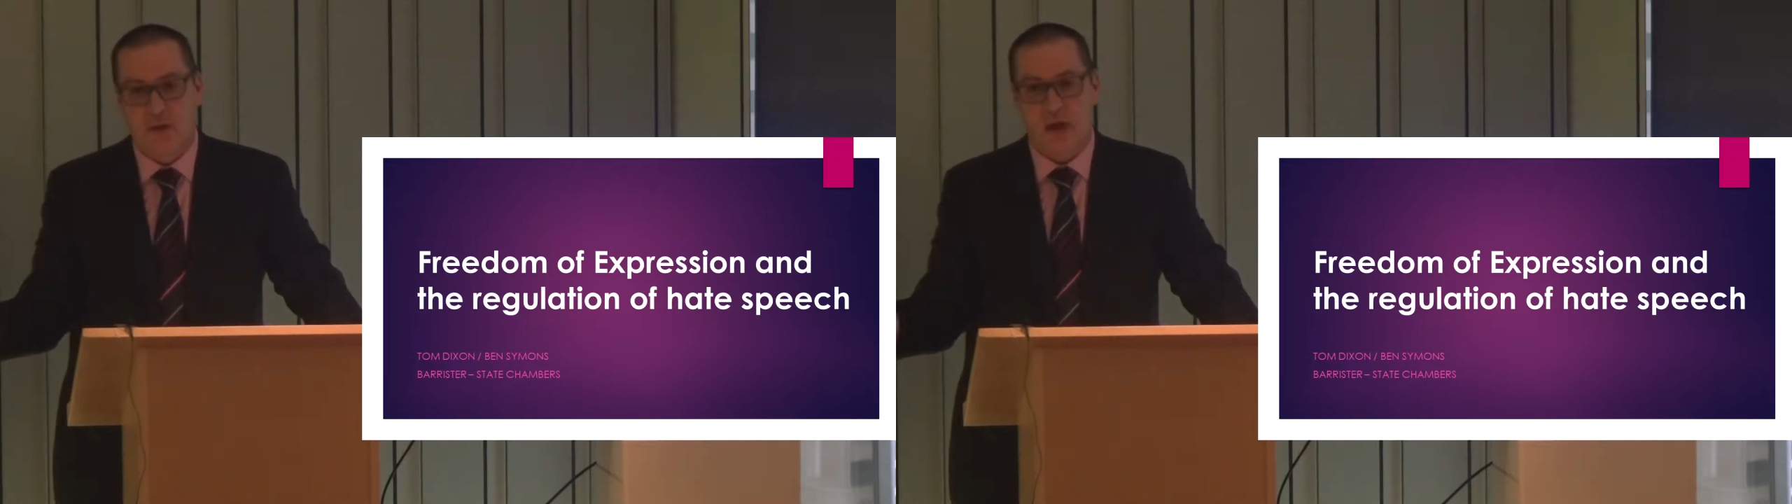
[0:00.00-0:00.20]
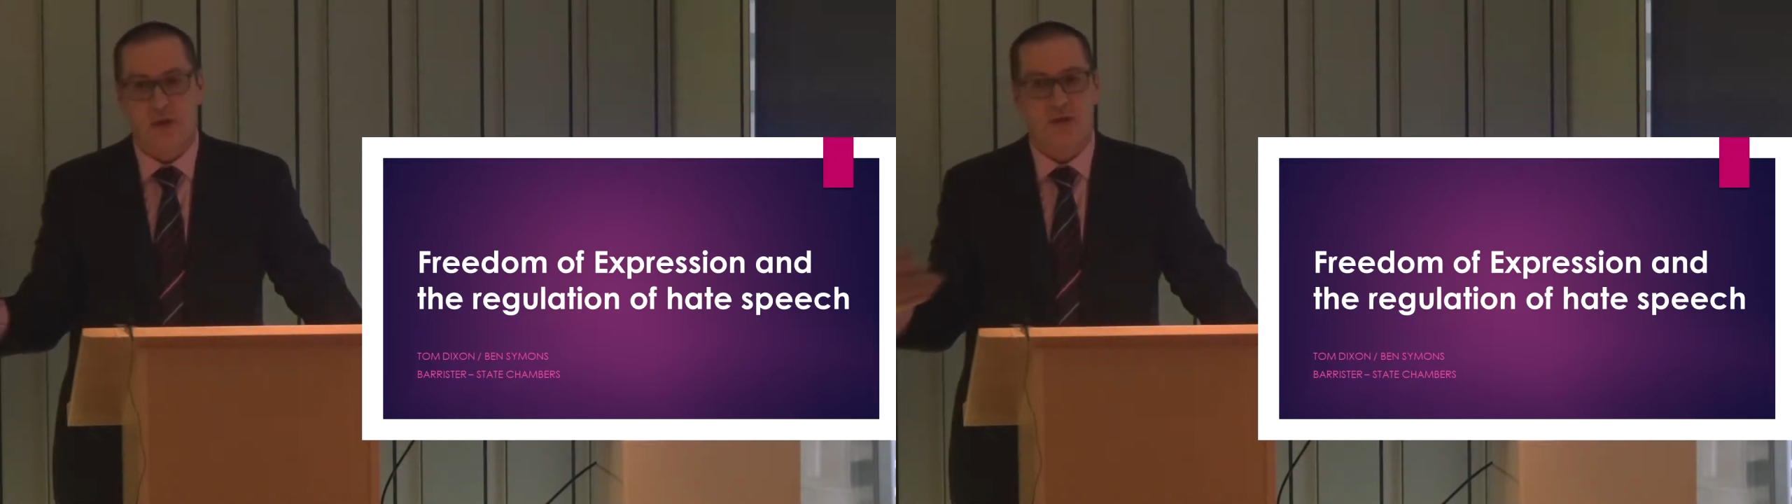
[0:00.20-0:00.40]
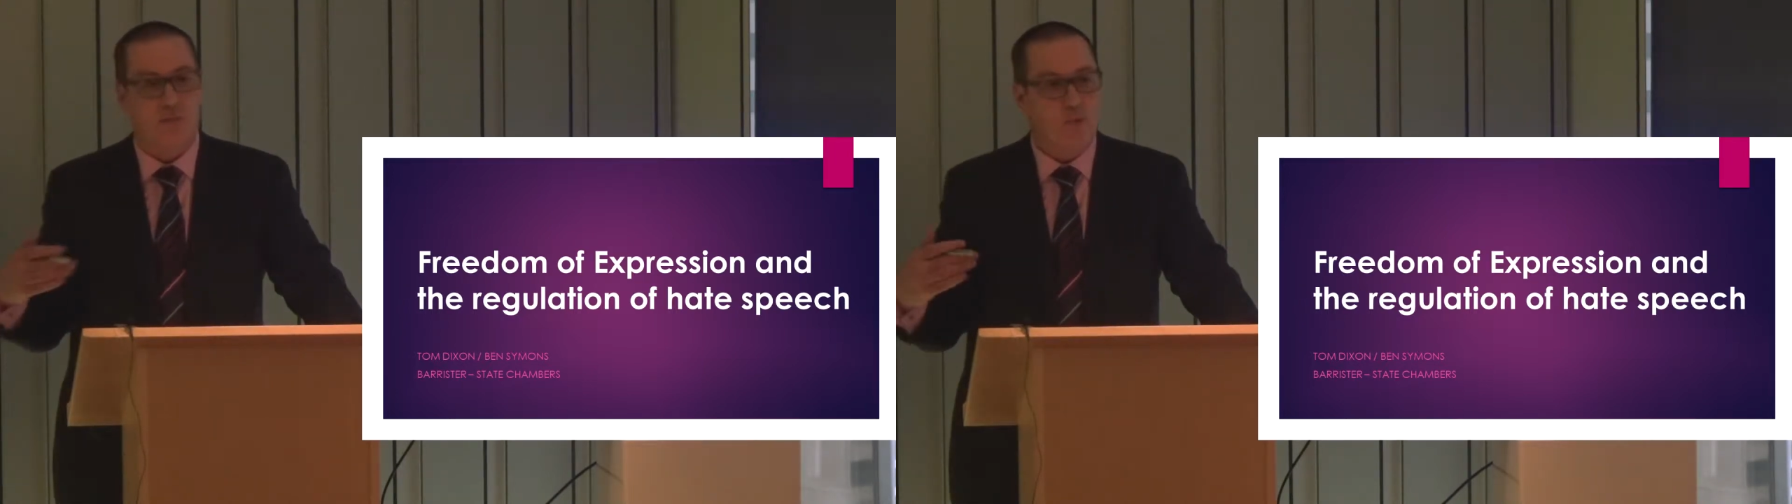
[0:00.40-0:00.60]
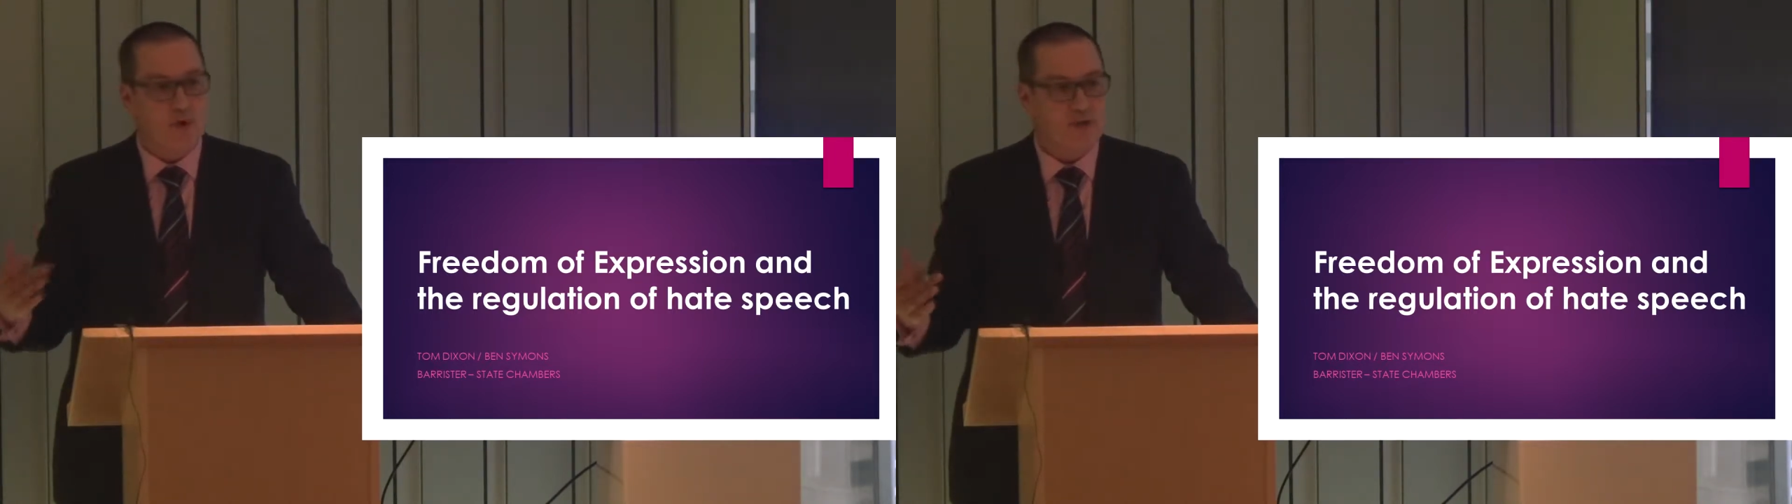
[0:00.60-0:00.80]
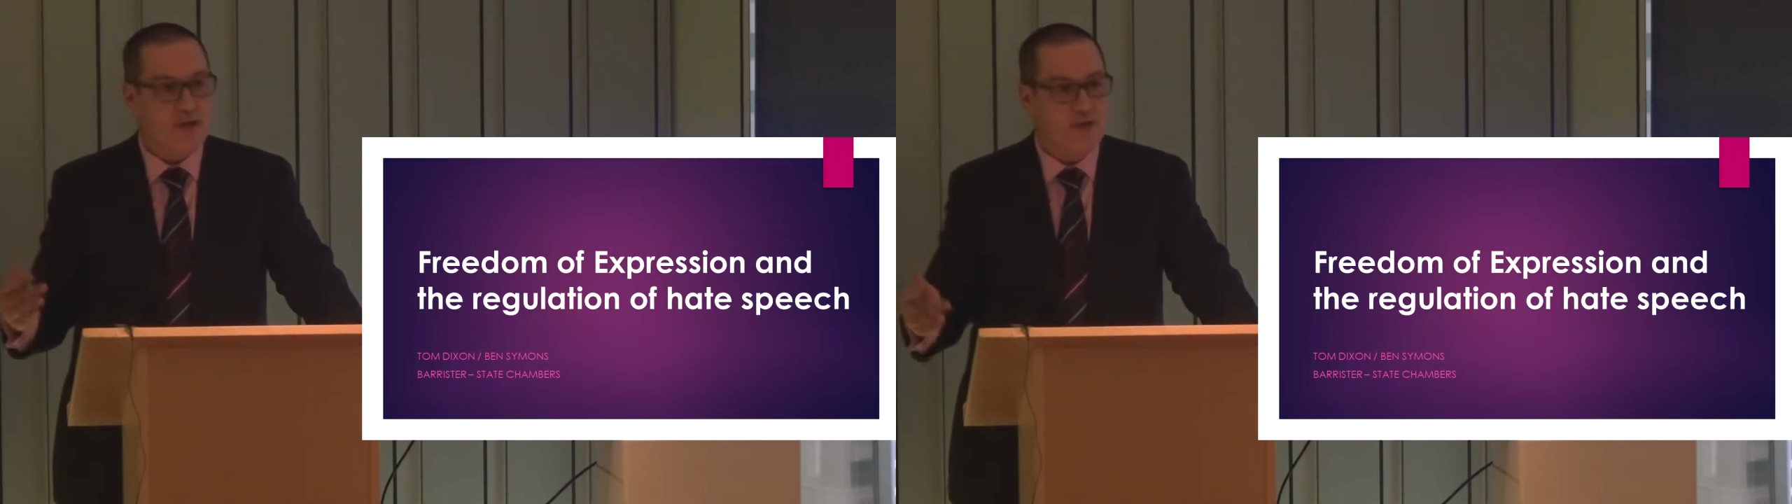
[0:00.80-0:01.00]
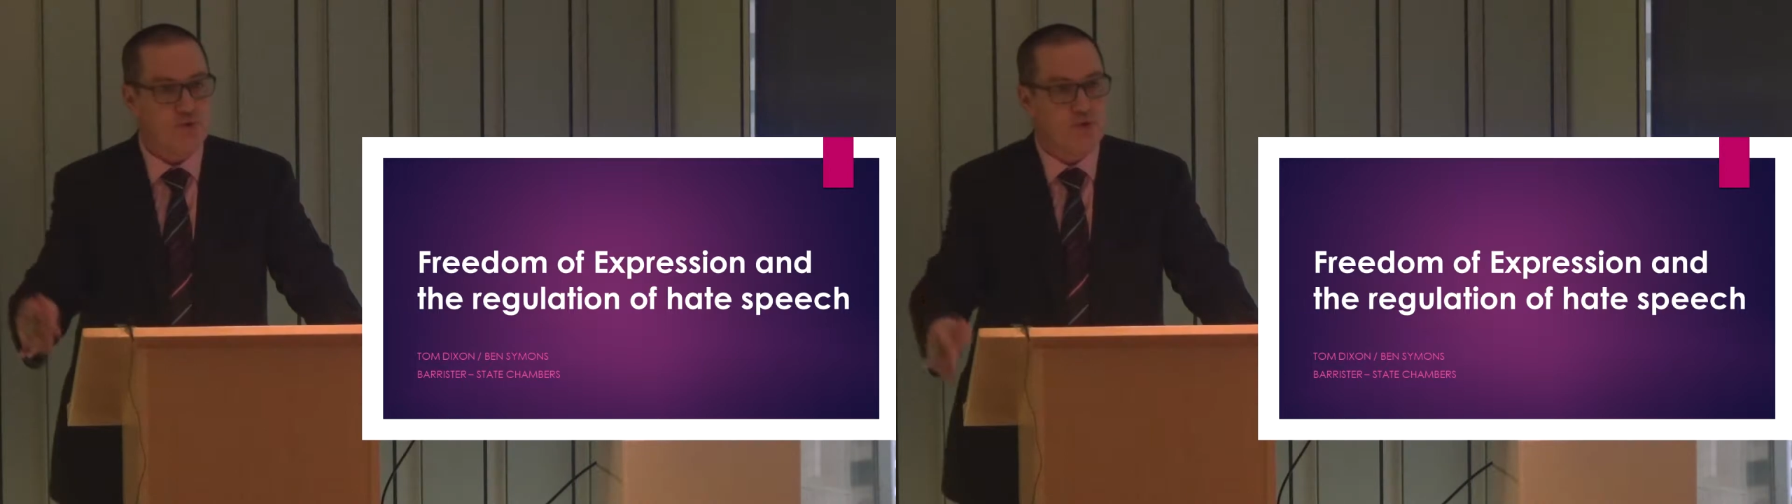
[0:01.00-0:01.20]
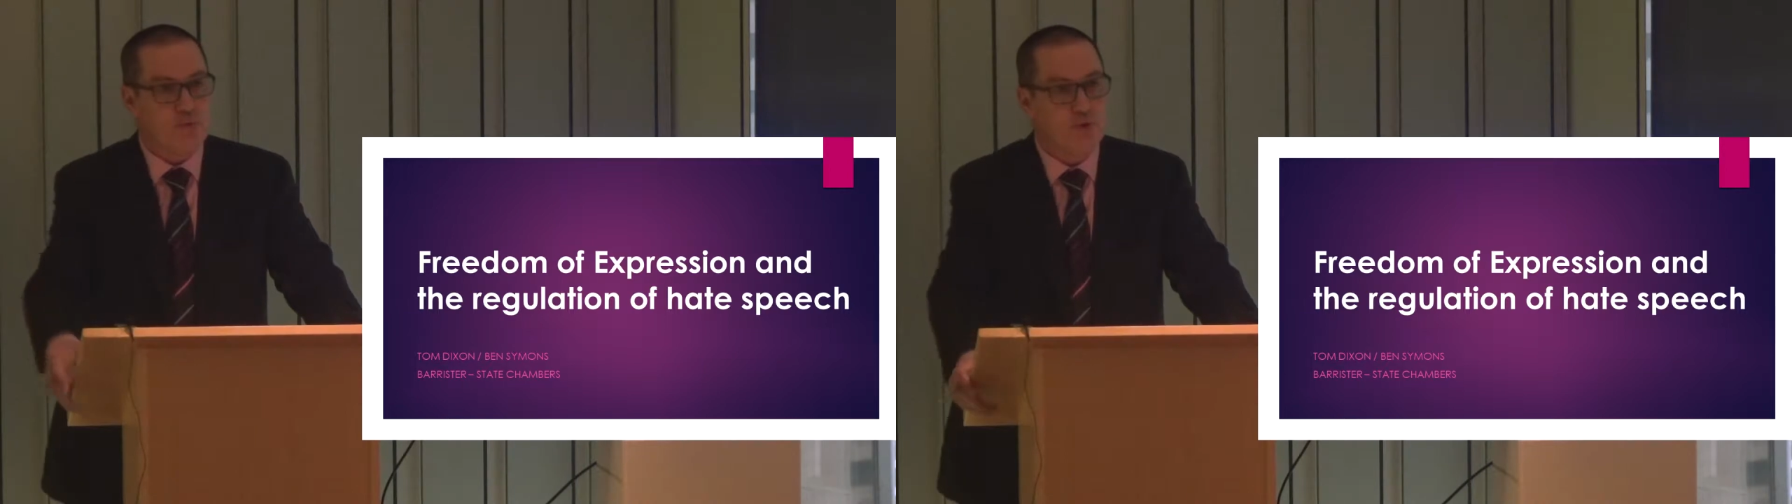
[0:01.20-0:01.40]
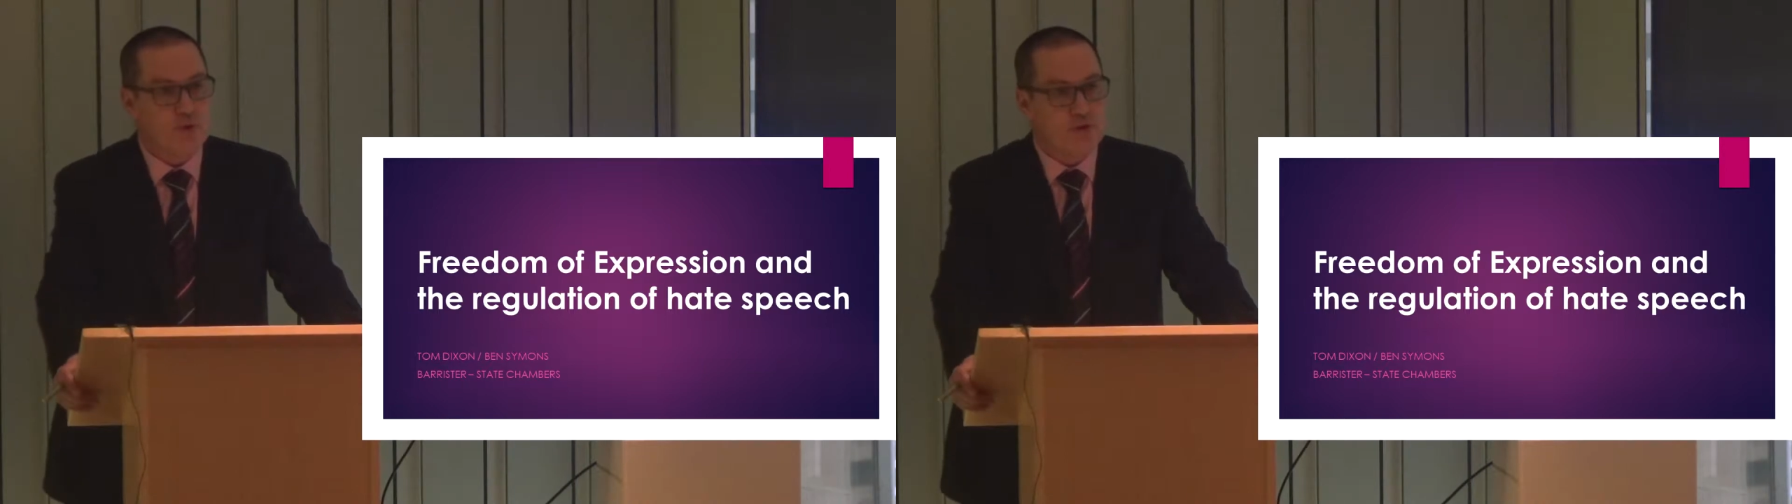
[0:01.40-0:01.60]
under modern day
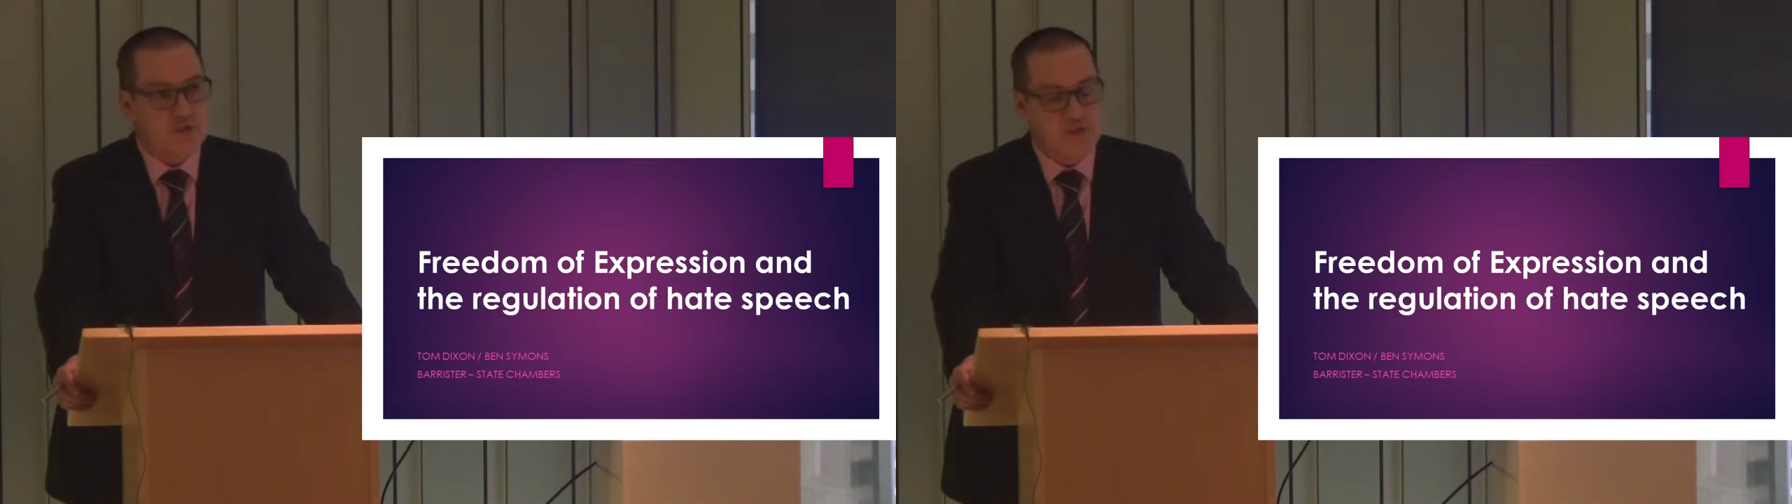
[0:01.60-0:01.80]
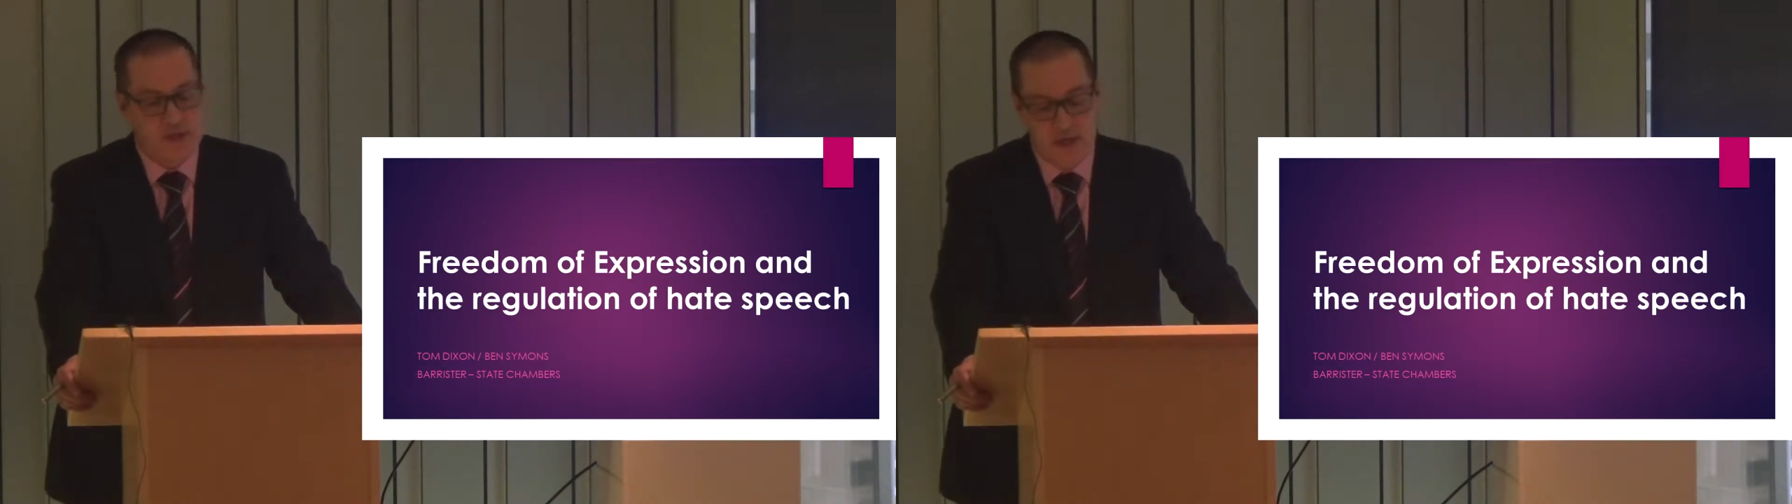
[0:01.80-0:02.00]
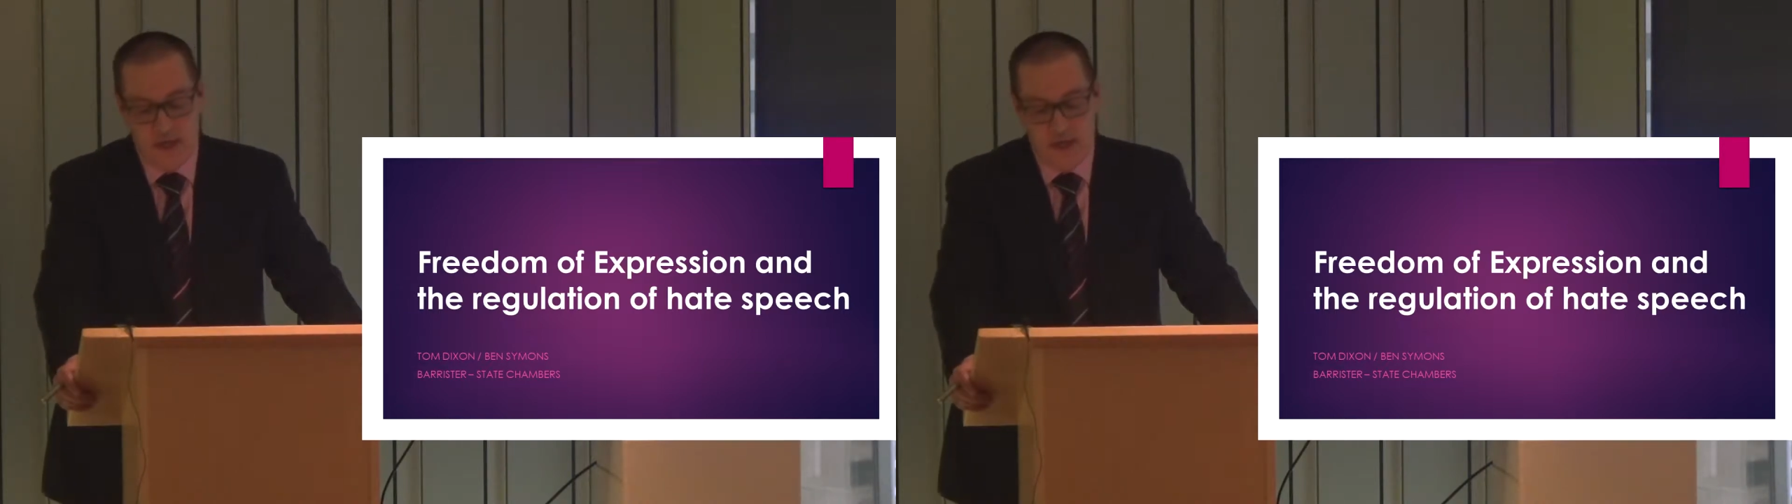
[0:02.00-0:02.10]
jurisprudence.